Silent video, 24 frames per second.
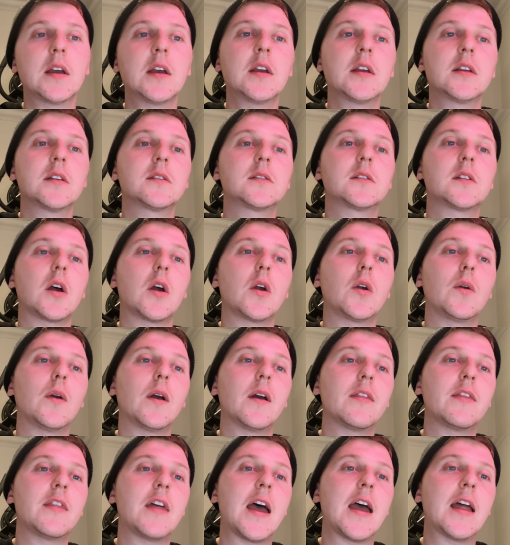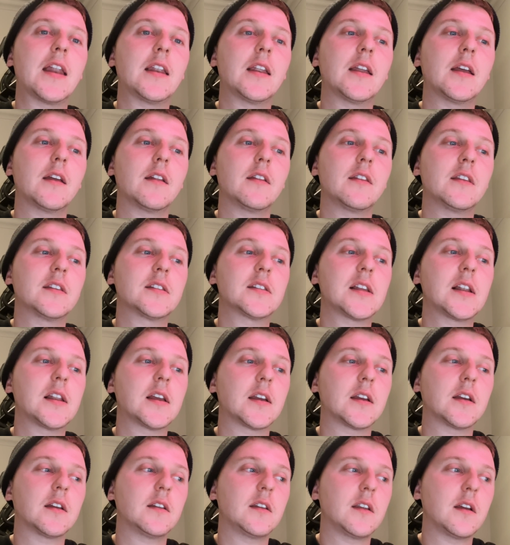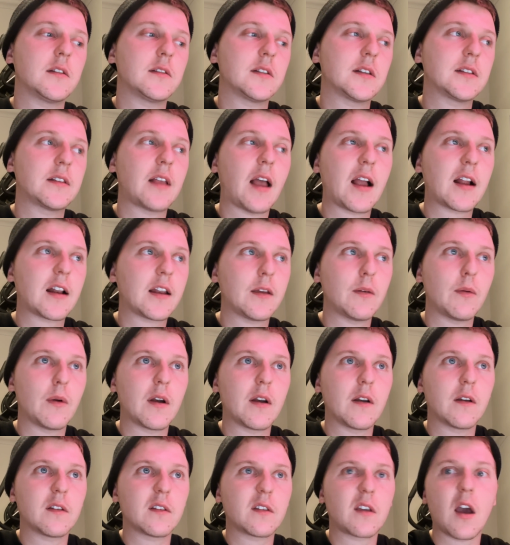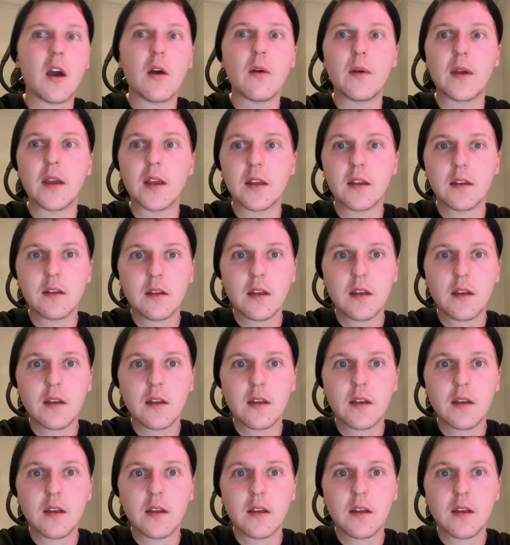so then the silicone knows exactly where it's going,